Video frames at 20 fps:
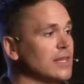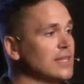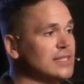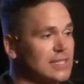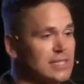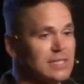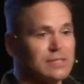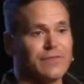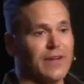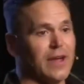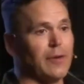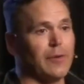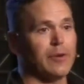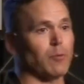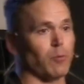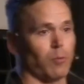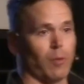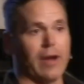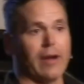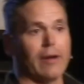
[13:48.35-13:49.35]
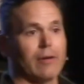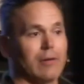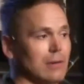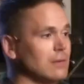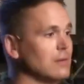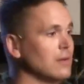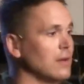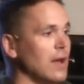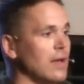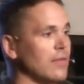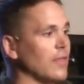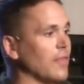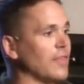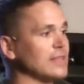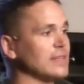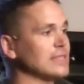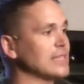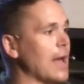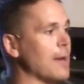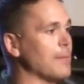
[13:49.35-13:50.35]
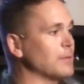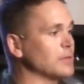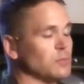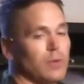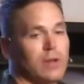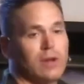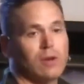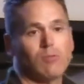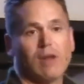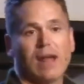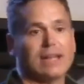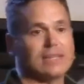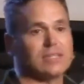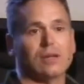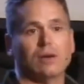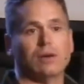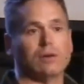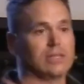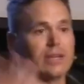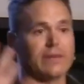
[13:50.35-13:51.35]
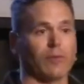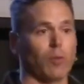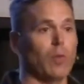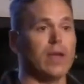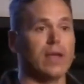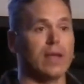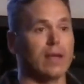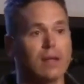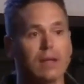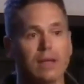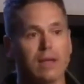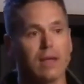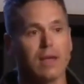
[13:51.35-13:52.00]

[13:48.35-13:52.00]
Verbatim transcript: This is very rare that this happens. We don't write songs every week.